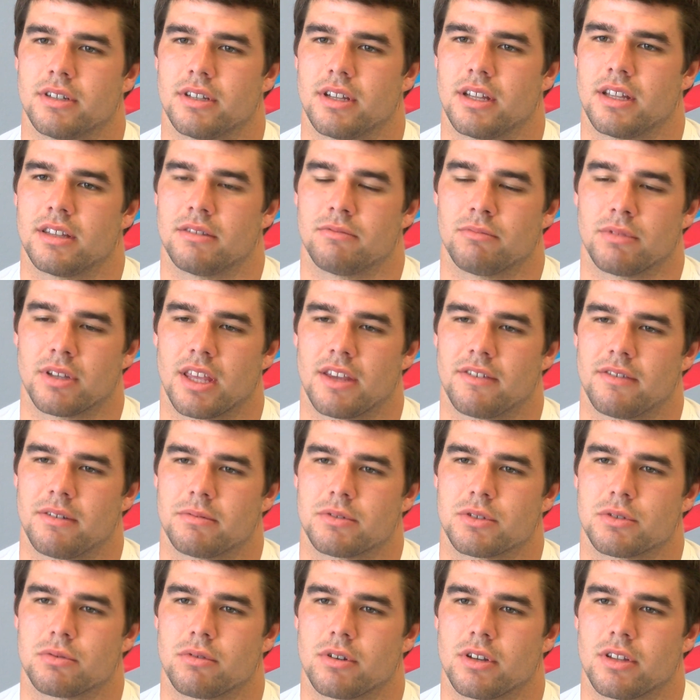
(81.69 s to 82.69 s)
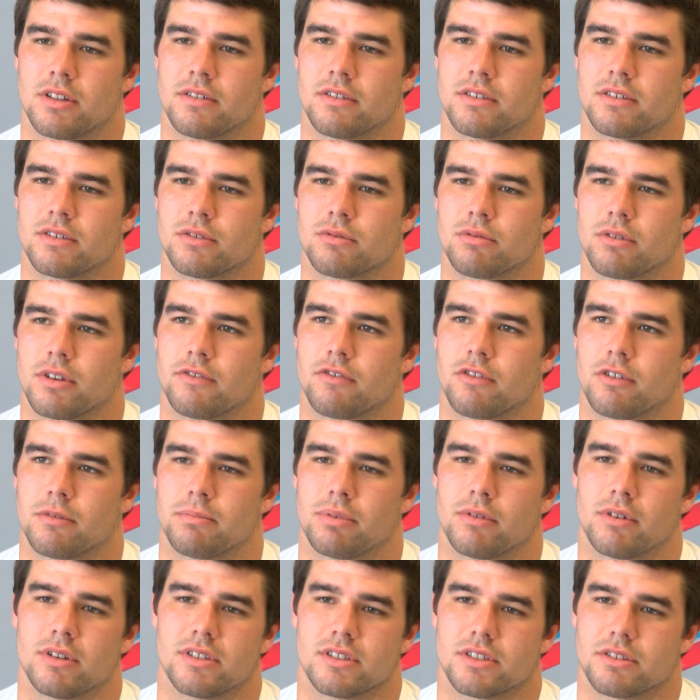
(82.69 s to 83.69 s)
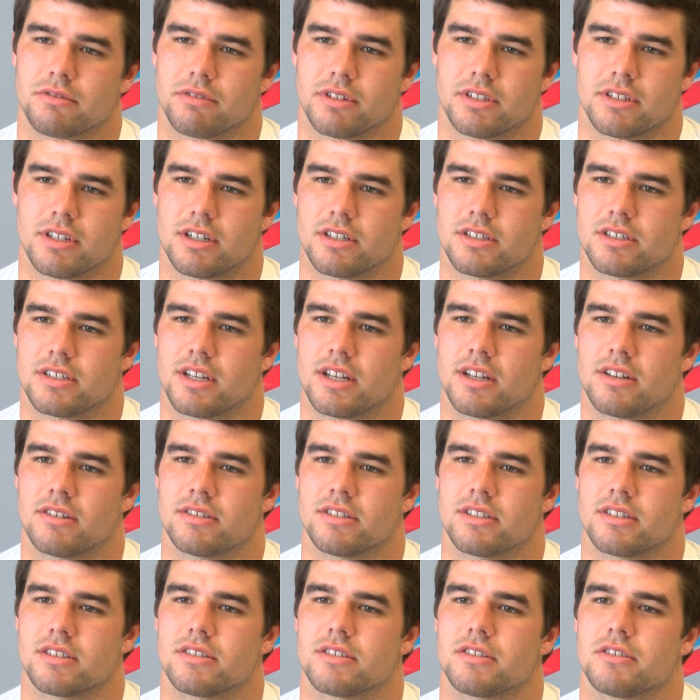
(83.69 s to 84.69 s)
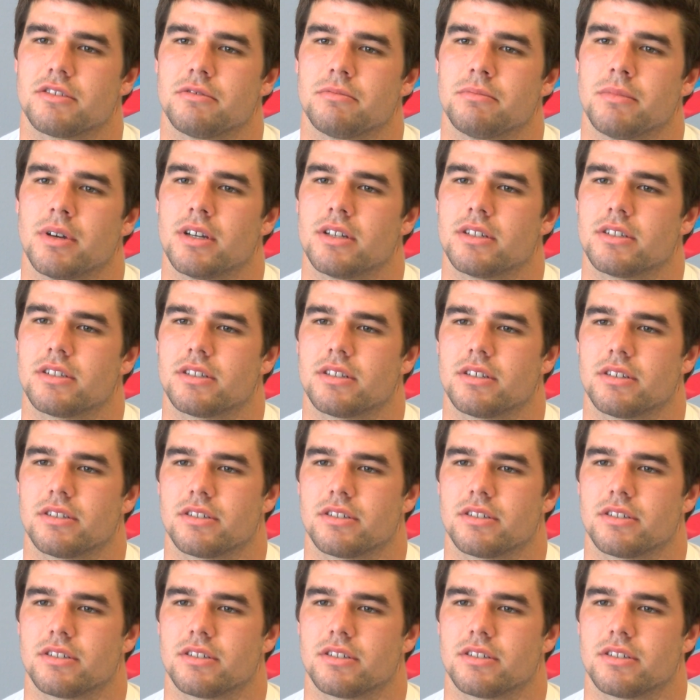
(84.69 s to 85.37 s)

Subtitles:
and we gave up 24 points, three touchdowns. That's too much.